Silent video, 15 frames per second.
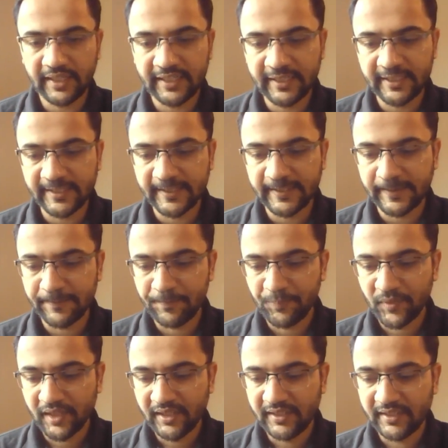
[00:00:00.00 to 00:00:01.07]
and
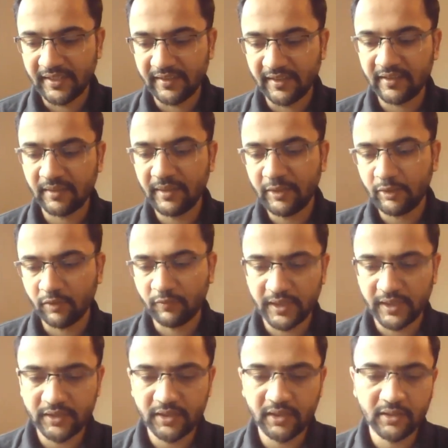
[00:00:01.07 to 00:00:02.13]
it's a bit
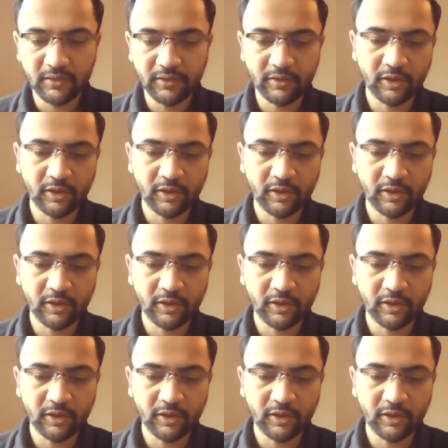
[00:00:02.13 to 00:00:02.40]
confidential to